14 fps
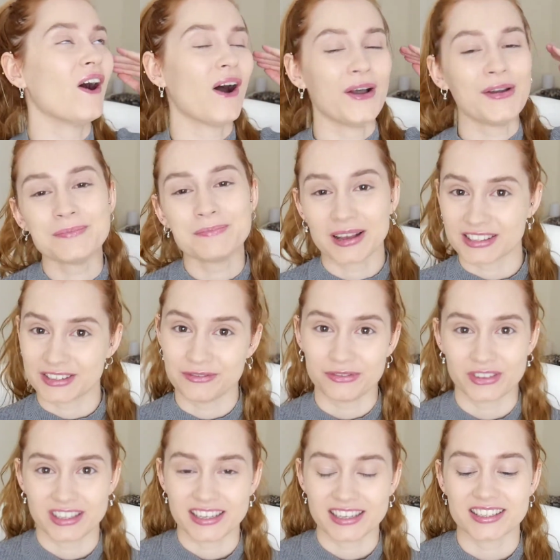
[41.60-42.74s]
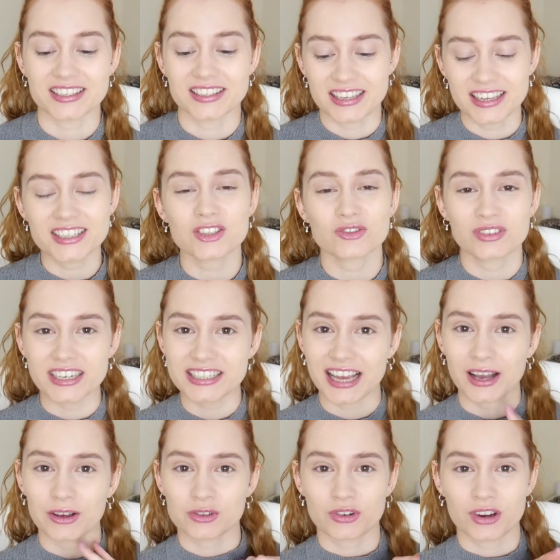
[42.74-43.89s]
I am buzzing for this. This
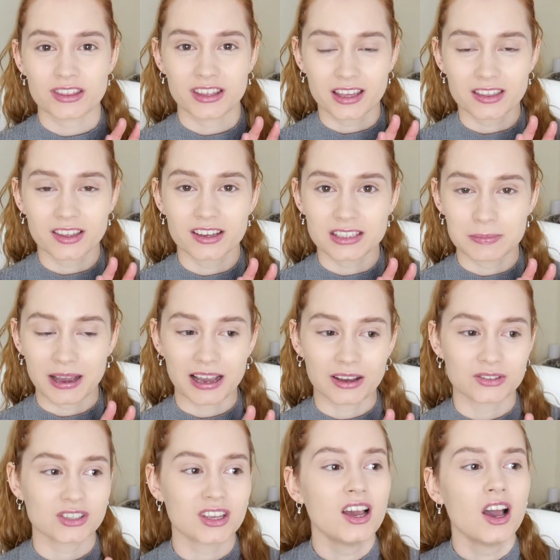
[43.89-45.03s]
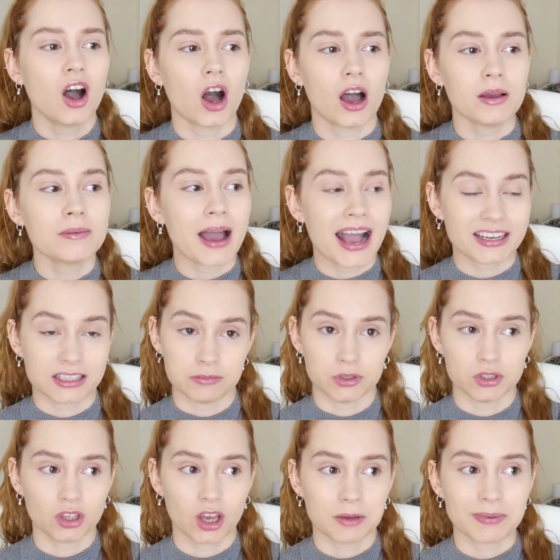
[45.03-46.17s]
retails for I think £30. I'm
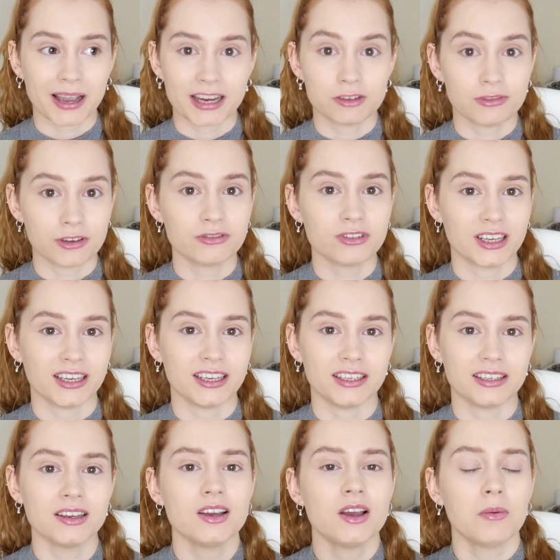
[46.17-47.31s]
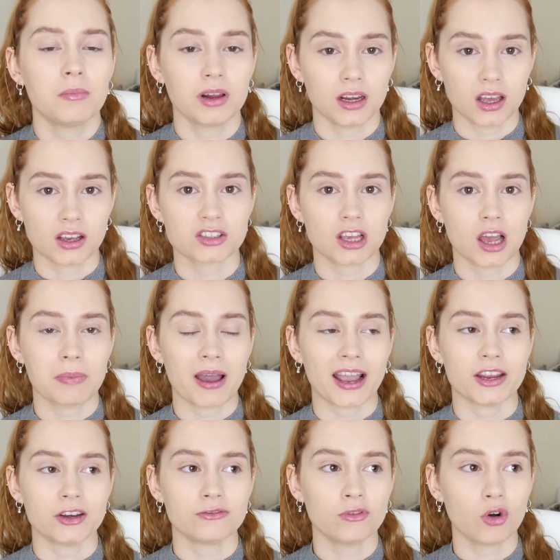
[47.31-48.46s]
adamant I paid £15, plus I
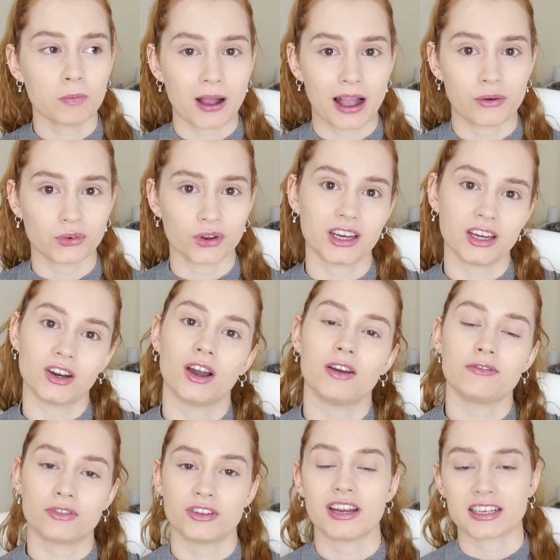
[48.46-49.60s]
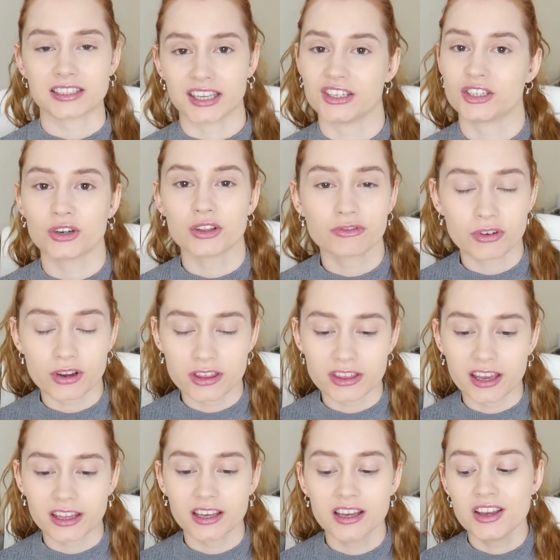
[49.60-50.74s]
paid £4.99 for the next day delivery
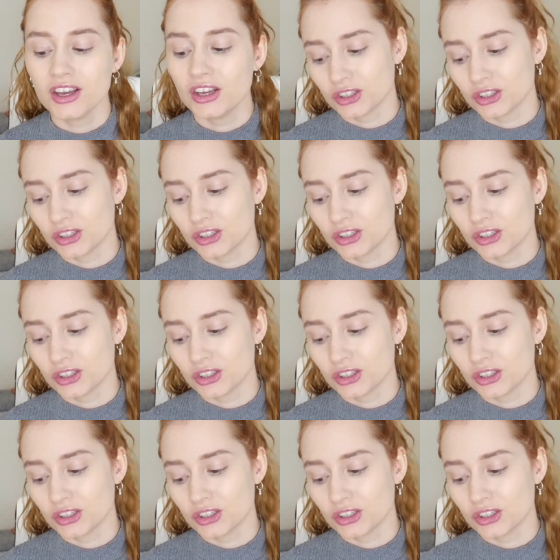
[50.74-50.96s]
thing.